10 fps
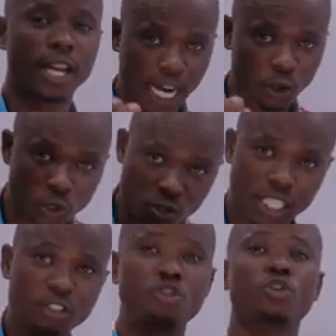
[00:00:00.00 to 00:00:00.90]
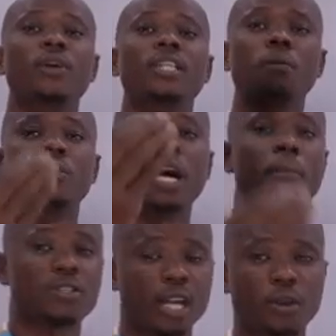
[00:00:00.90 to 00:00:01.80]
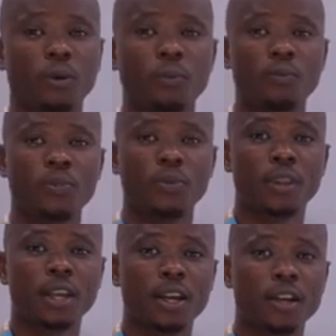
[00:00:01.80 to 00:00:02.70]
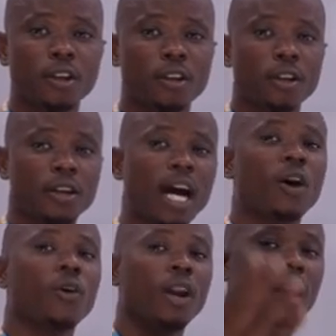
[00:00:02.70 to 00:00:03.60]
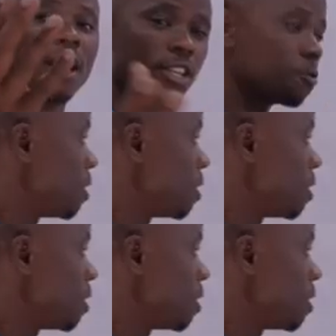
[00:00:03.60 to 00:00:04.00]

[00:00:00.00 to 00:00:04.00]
Now you started drawing the Born-Haber cycle. Now, let's